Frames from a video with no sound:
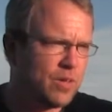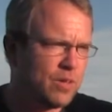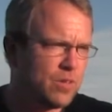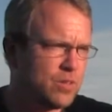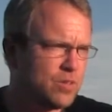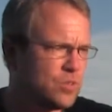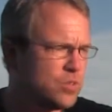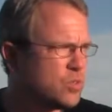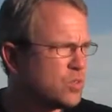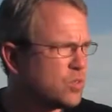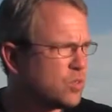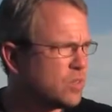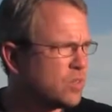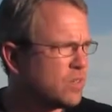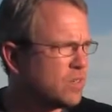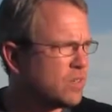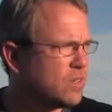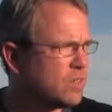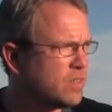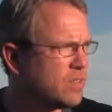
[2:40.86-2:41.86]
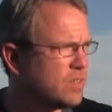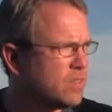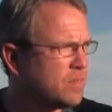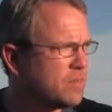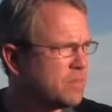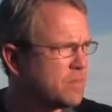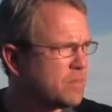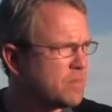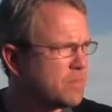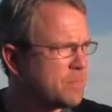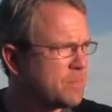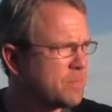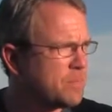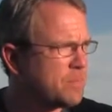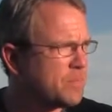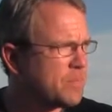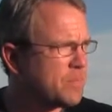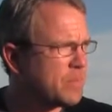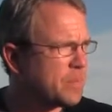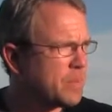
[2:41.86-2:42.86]

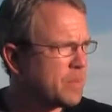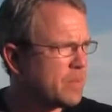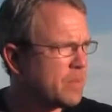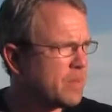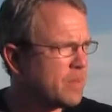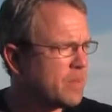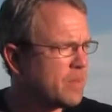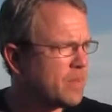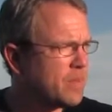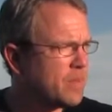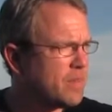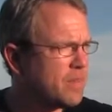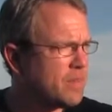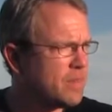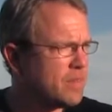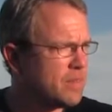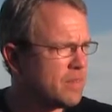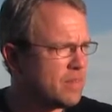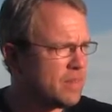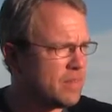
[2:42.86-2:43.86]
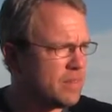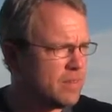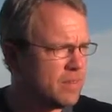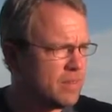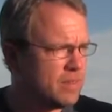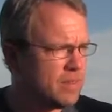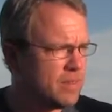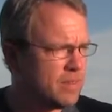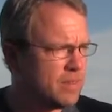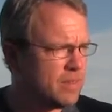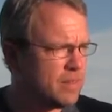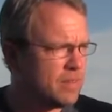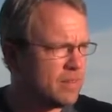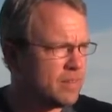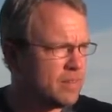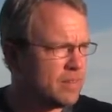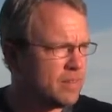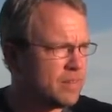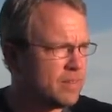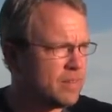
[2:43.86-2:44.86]

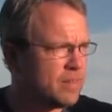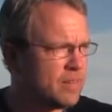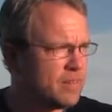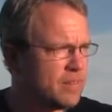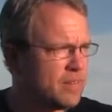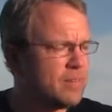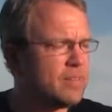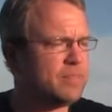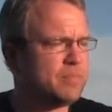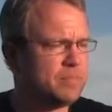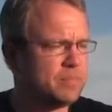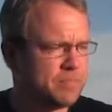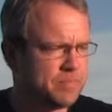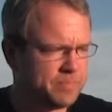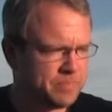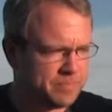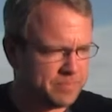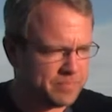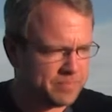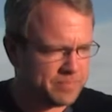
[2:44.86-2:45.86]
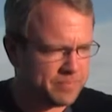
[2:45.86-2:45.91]
[no speech]